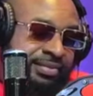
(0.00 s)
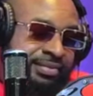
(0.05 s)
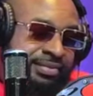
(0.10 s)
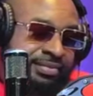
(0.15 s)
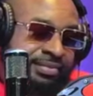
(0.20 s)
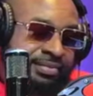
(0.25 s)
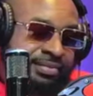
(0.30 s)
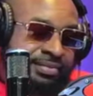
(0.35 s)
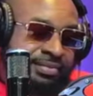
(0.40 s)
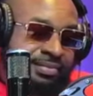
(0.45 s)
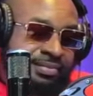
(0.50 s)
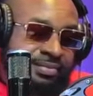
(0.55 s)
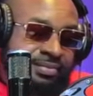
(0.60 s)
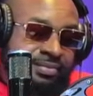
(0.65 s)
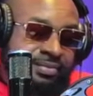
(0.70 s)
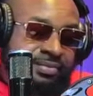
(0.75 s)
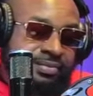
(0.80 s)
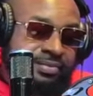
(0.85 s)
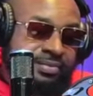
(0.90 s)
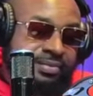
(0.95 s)

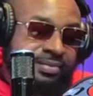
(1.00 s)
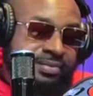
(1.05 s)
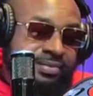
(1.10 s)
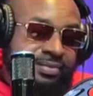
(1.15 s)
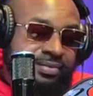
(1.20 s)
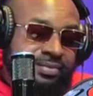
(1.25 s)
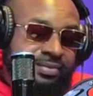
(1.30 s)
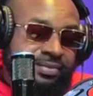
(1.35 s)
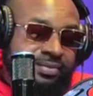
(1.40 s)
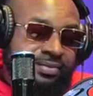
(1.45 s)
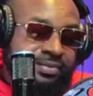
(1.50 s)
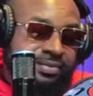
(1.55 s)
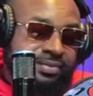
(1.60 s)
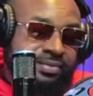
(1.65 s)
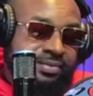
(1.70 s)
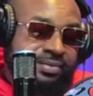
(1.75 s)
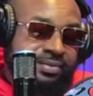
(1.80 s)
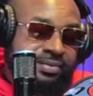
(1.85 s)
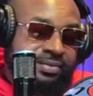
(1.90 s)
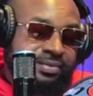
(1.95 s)

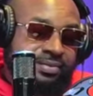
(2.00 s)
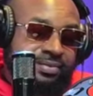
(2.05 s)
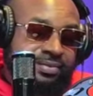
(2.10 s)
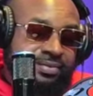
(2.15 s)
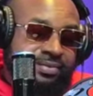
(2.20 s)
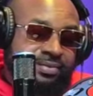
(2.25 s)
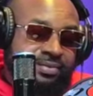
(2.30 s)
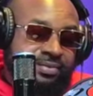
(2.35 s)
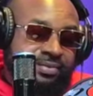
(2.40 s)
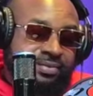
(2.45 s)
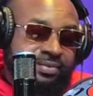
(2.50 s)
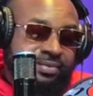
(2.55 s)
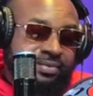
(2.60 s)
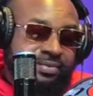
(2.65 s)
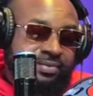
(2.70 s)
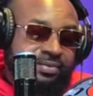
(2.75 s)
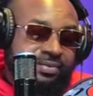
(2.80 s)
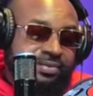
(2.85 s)
No words are spoken by the person on screen.